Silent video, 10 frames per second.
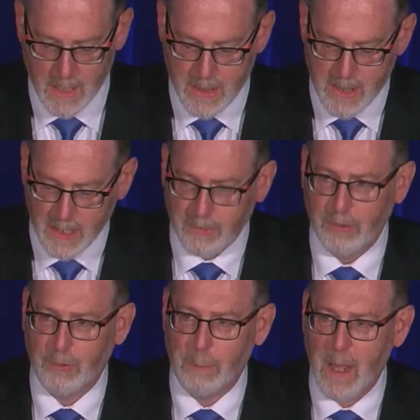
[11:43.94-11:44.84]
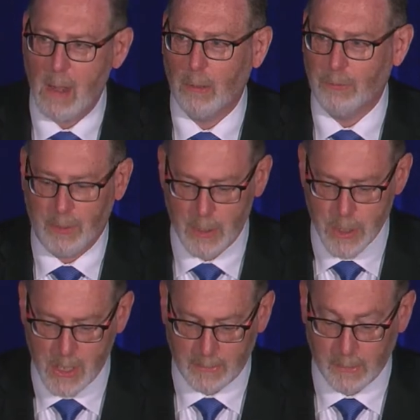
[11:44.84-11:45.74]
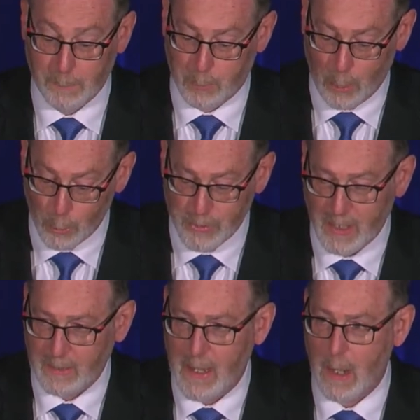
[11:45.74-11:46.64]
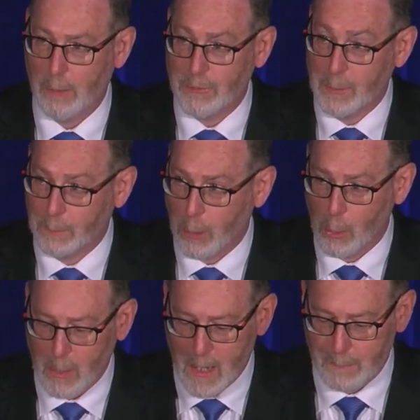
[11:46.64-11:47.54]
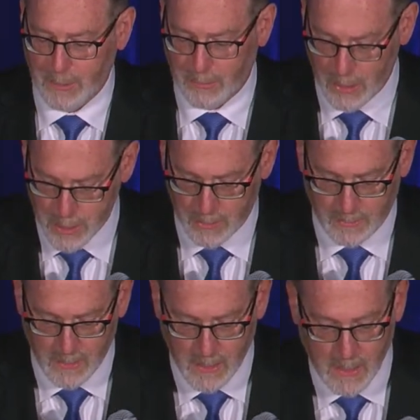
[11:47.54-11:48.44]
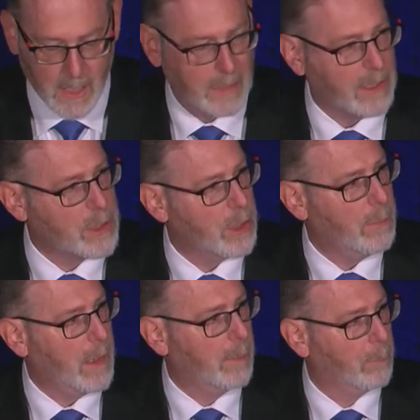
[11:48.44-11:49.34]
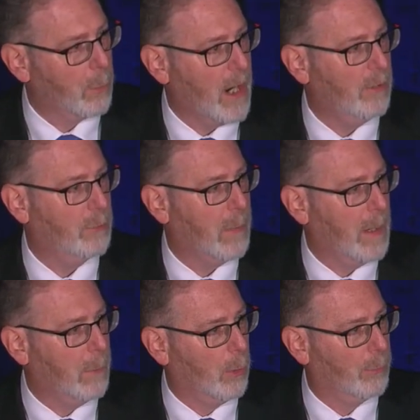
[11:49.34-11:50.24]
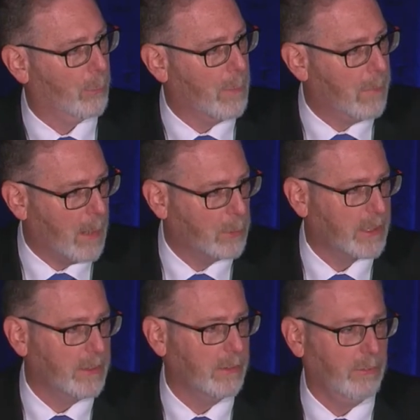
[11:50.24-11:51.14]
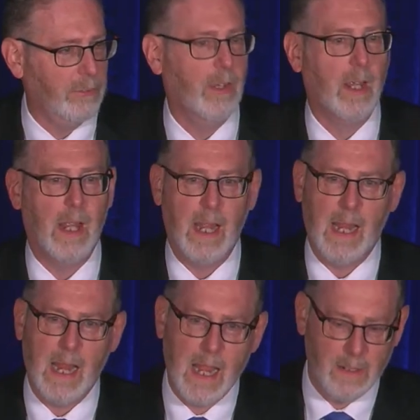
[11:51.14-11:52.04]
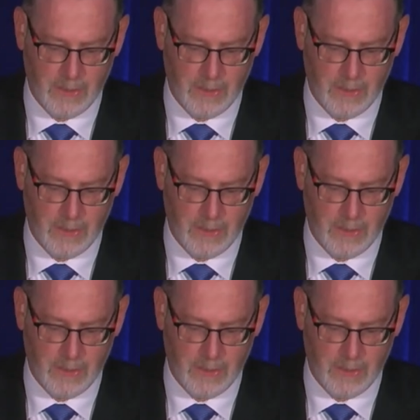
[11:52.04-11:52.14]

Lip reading: This is a policy agenda, pro-technology, pro-competition, that should be embraced by both Republicans and